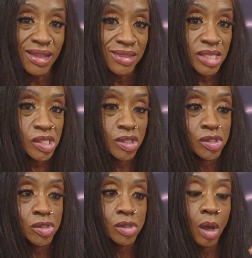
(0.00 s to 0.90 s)
This looks
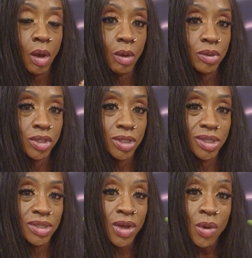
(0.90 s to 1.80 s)
so
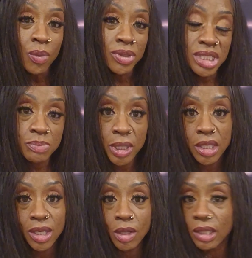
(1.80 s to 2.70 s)
good. Wouldn't this be
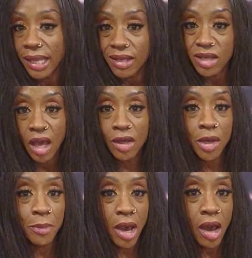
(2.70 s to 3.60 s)
good on like a
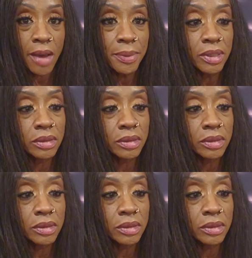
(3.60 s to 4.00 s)
kebab?